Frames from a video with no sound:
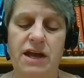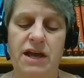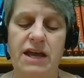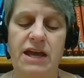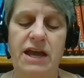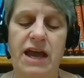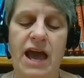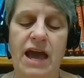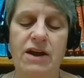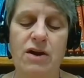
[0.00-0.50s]

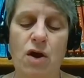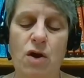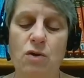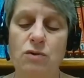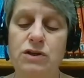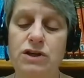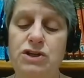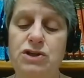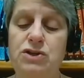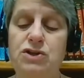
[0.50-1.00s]
He had
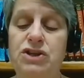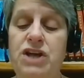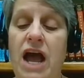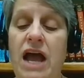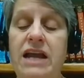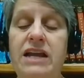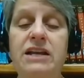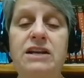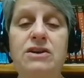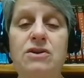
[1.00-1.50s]
only to
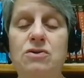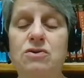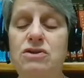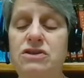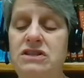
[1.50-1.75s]
tighten or